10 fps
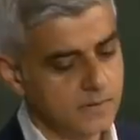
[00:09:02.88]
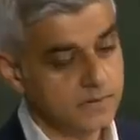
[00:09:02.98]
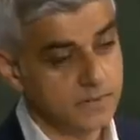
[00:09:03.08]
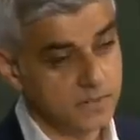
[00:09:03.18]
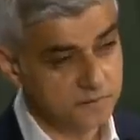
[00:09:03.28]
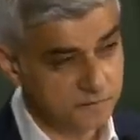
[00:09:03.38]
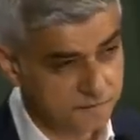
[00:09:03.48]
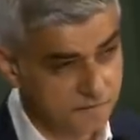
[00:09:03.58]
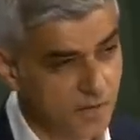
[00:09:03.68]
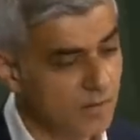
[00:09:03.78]
that there's
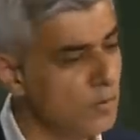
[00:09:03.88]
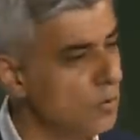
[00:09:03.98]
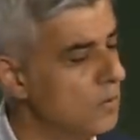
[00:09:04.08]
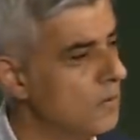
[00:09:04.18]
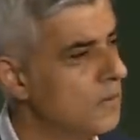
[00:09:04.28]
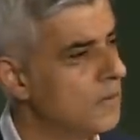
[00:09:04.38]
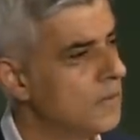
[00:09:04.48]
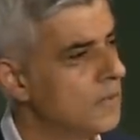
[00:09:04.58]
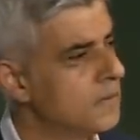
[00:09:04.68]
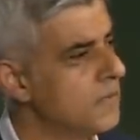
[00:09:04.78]
far more
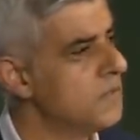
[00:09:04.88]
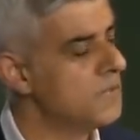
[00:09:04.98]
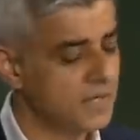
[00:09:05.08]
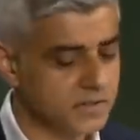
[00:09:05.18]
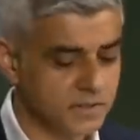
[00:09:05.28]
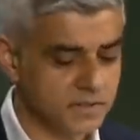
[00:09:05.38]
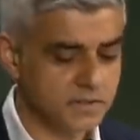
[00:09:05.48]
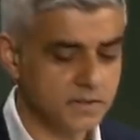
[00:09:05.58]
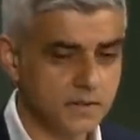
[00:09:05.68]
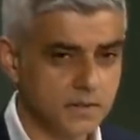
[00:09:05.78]
that unites
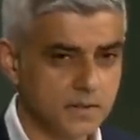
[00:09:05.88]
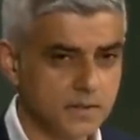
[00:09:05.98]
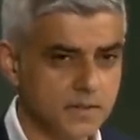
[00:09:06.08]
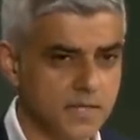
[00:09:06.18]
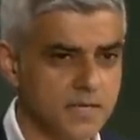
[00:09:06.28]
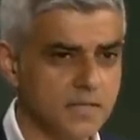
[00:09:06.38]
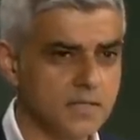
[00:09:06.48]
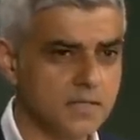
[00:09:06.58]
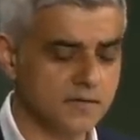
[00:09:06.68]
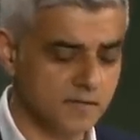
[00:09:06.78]
us than
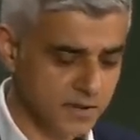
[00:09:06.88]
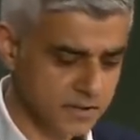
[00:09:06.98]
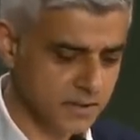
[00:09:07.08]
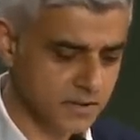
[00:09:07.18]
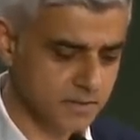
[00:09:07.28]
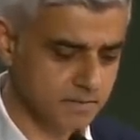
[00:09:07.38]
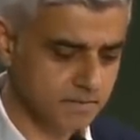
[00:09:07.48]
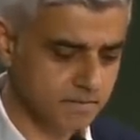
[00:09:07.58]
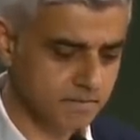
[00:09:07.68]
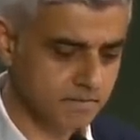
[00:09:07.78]
divides us.
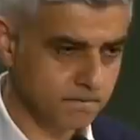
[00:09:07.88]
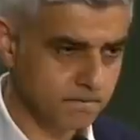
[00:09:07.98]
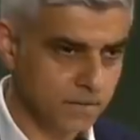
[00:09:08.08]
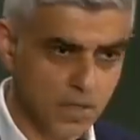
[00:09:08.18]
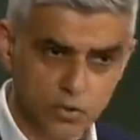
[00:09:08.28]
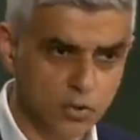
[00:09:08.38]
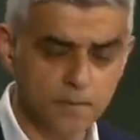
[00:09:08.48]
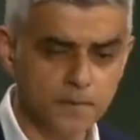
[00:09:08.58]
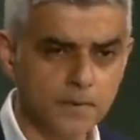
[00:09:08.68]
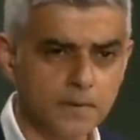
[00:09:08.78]
I grew
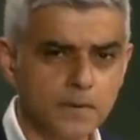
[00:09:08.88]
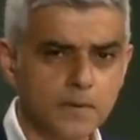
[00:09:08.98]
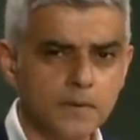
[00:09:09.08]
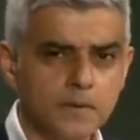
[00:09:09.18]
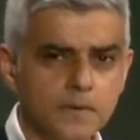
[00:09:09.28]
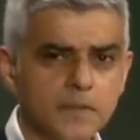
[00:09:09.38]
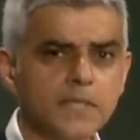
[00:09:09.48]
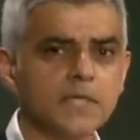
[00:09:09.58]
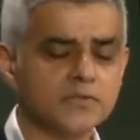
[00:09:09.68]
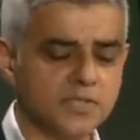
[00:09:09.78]
up on a
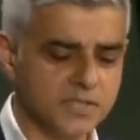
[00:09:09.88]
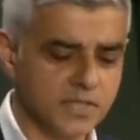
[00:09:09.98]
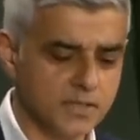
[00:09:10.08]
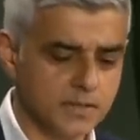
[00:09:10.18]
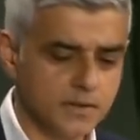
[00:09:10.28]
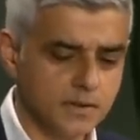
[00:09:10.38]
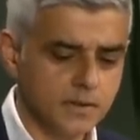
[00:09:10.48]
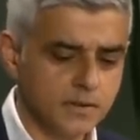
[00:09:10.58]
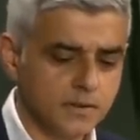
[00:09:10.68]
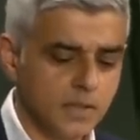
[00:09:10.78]
council estate
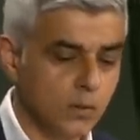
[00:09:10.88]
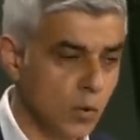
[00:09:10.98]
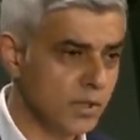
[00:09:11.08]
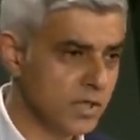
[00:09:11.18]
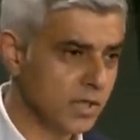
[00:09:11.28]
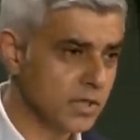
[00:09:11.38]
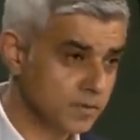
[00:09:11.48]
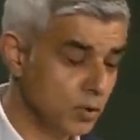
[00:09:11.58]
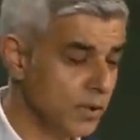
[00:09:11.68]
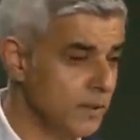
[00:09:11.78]
a working class
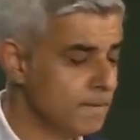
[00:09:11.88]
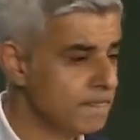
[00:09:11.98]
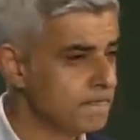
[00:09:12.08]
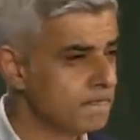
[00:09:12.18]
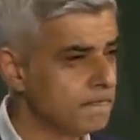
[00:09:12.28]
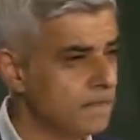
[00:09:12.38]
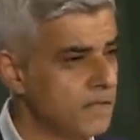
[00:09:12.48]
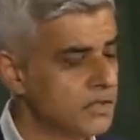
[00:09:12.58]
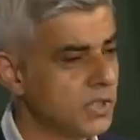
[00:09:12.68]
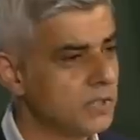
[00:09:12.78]
boy, a
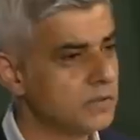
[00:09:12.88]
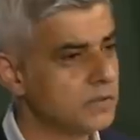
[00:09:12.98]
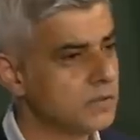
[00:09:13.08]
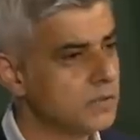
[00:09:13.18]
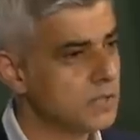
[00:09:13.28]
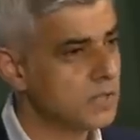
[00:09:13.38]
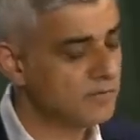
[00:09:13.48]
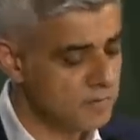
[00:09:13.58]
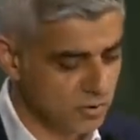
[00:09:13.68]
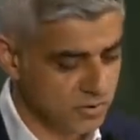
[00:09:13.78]
child
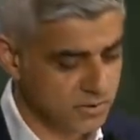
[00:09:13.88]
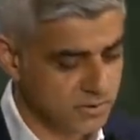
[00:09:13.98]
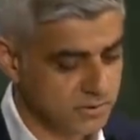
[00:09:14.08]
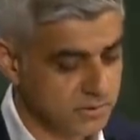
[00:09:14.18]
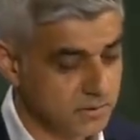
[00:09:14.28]
of immigrants.